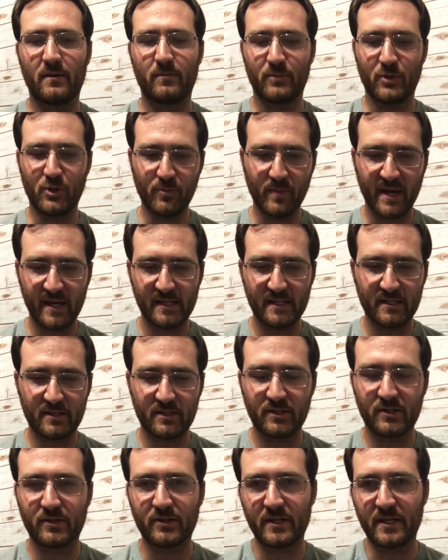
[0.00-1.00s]
You may
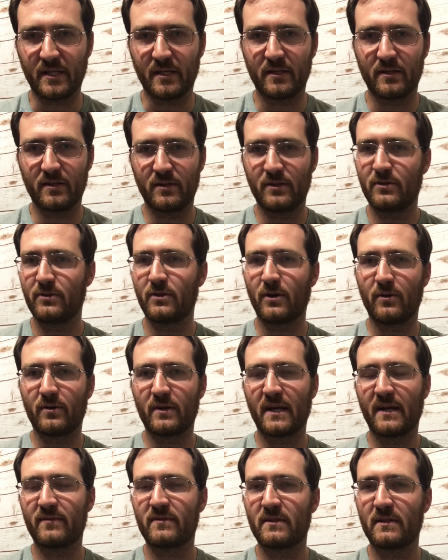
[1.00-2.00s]
disagree. You don't
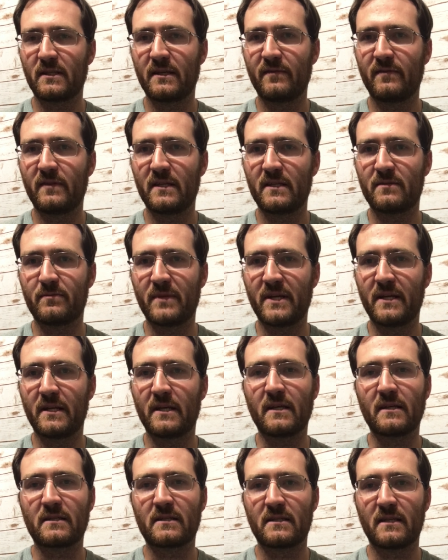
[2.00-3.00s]
have to leave these
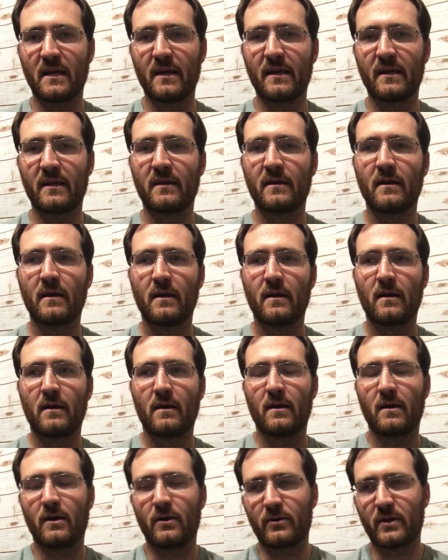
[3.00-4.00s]
meetings saying,
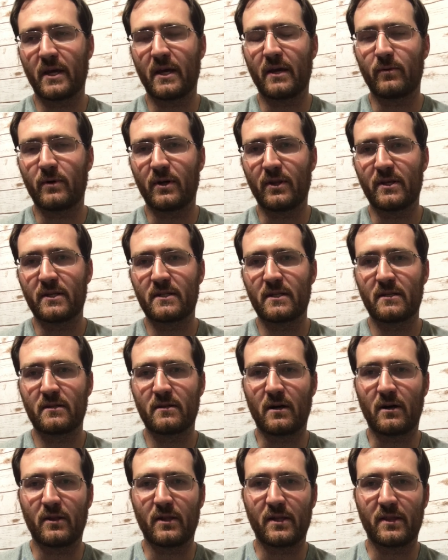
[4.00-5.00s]
okay, well, this is
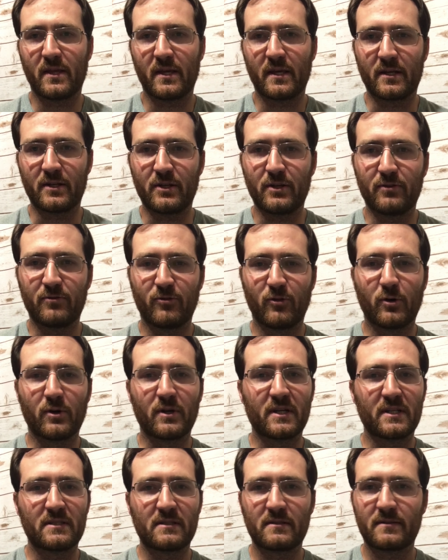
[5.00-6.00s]
all that they can do for
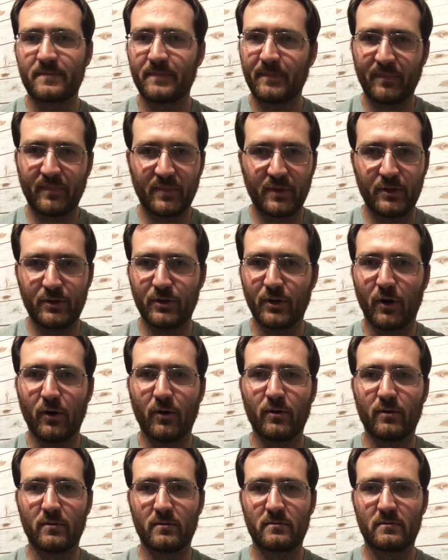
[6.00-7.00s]
us. You
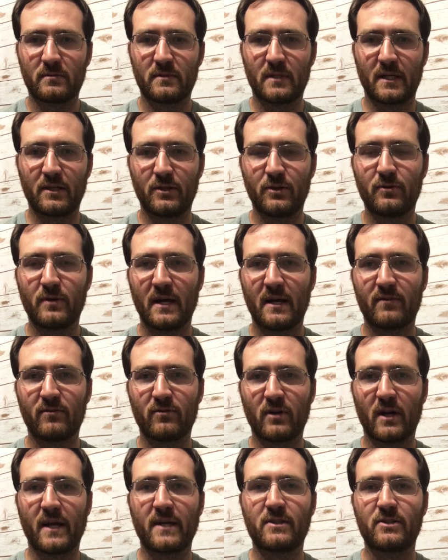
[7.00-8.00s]
don't. Like, you have
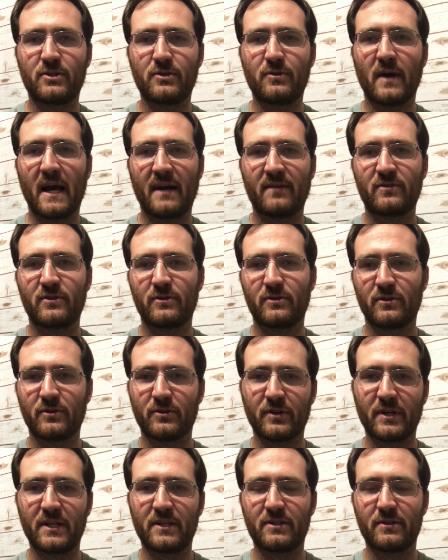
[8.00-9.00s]
rights. You have to
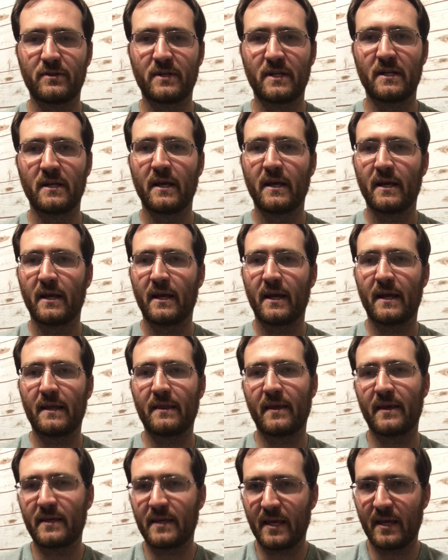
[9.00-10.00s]
agree to it, and
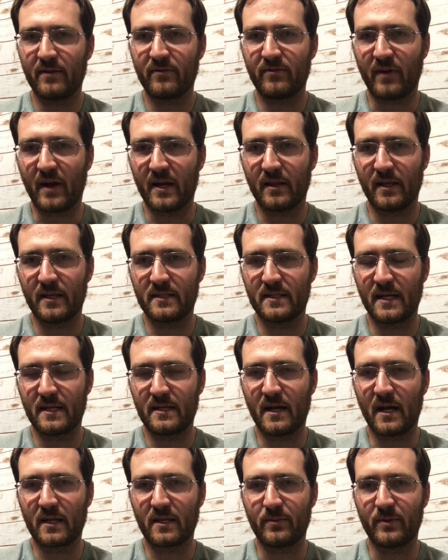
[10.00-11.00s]
they can't finalize that
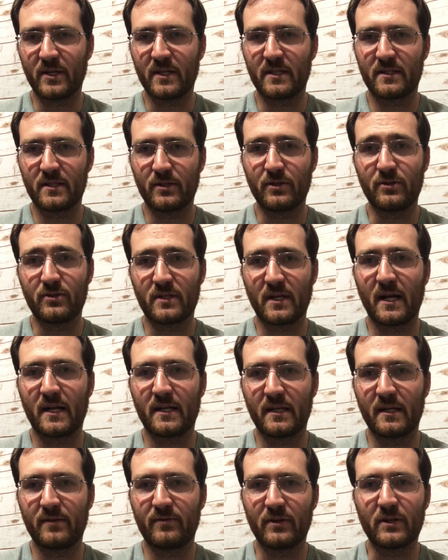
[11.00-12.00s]
document until you sign
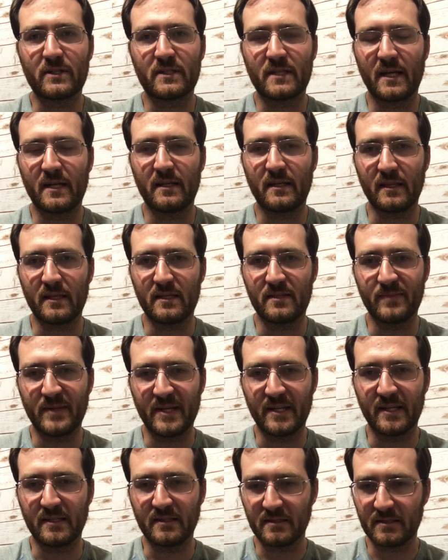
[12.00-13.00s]
it if you're attending these
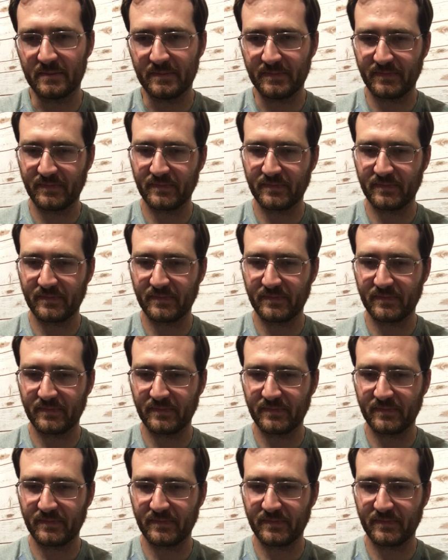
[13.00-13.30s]
meetings.